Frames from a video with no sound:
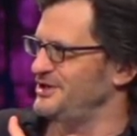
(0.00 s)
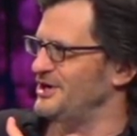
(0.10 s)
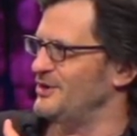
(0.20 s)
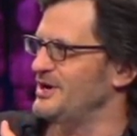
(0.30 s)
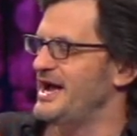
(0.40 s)
you
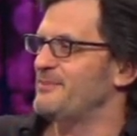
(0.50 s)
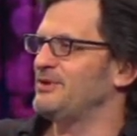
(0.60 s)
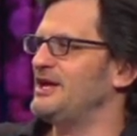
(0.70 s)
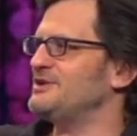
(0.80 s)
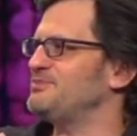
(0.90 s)
know.
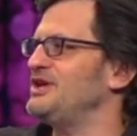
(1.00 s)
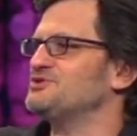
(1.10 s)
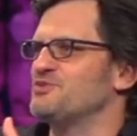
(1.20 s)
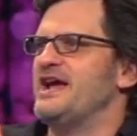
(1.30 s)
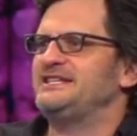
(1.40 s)

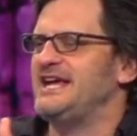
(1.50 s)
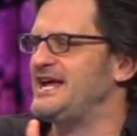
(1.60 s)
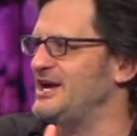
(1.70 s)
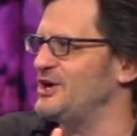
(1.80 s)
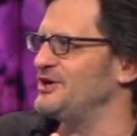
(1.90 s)
Plus Ray
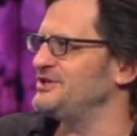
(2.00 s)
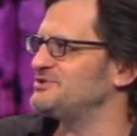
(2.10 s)
taking on